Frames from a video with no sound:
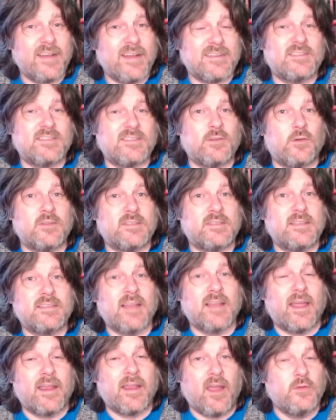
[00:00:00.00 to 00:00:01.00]
sources
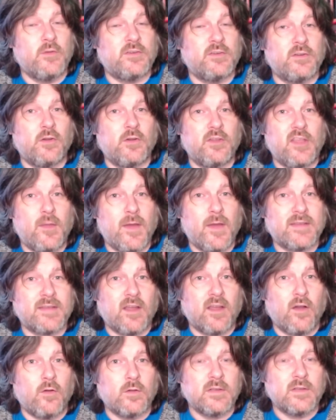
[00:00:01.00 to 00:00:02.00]
like Ocean or US
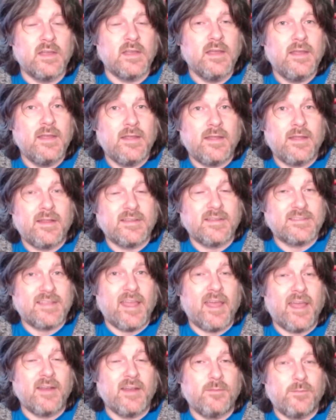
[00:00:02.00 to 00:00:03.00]
Gold,
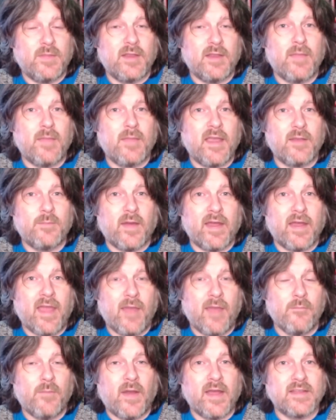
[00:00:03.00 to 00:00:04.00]
instead being made by
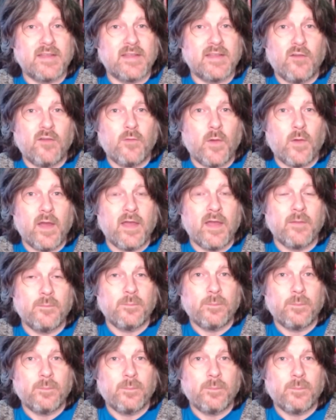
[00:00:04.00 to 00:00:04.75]
Empire Software.